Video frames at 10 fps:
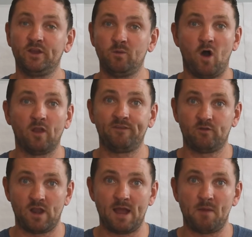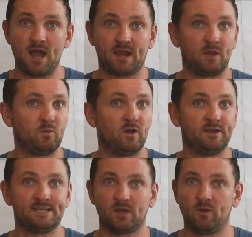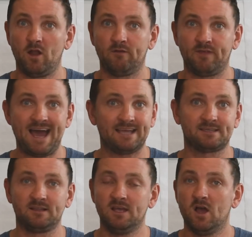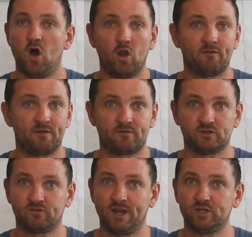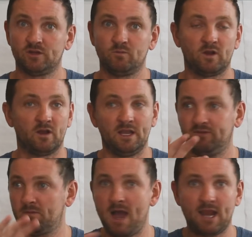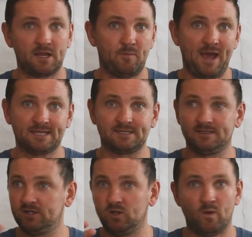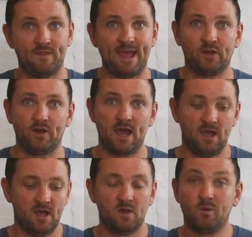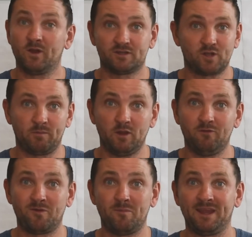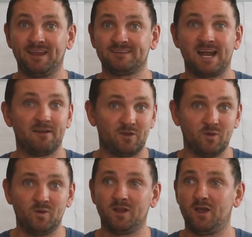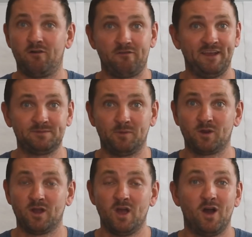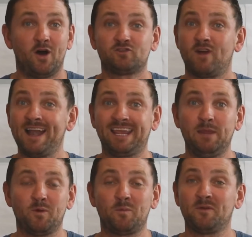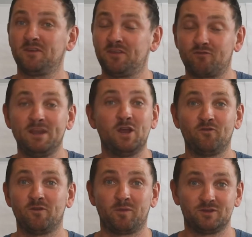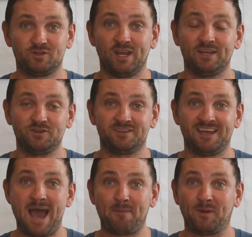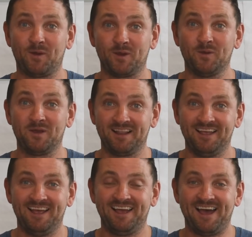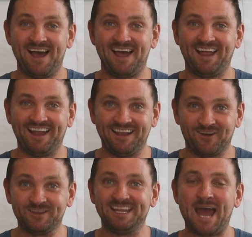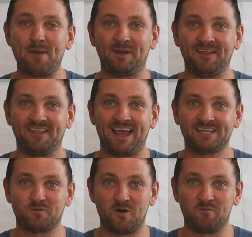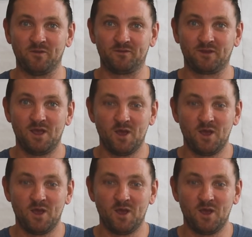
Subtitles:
do all of your online marketing. We're going to take away all of the hassle, all of the frustration. We're going to leave your marketing person to do what they're good at. We're going to stop you from being inside of Google or Facebook or trying to keep up with the 300 plus changes that happen on Google or did happen in the last 12 months.